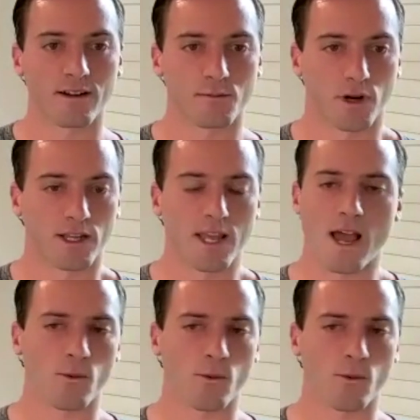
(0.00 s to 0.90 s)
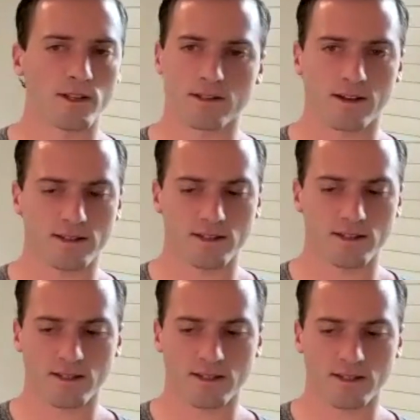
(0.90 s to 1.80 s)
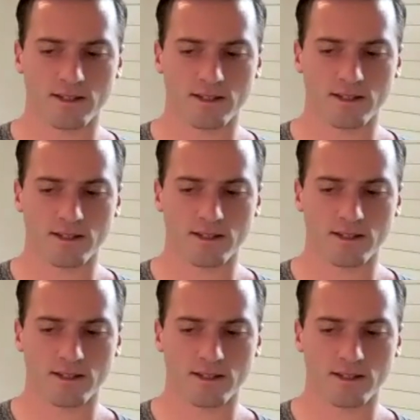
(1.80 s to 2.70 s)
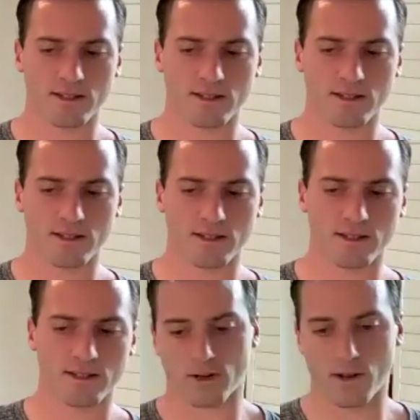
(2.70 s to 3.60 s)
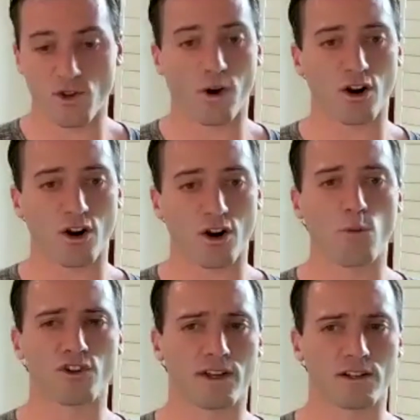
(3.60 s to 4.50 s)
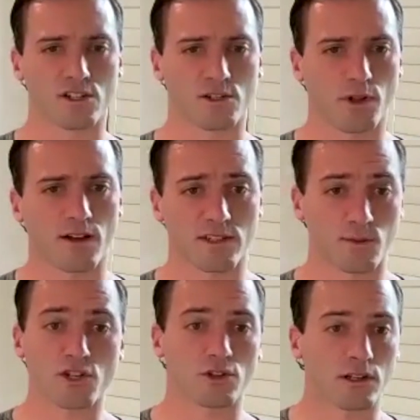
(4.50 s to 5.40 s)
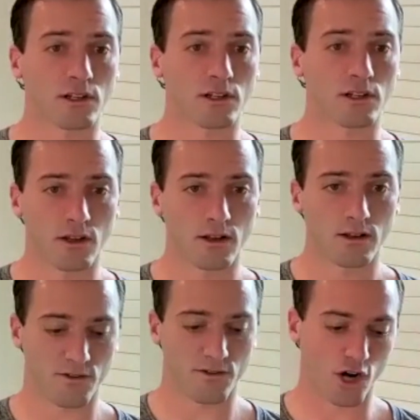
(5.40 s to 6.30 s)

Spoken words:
But yeah, wins and losses matter in the regular season because guys want. I mean, you want home field advantage in the playoffs, especially if you're higher in the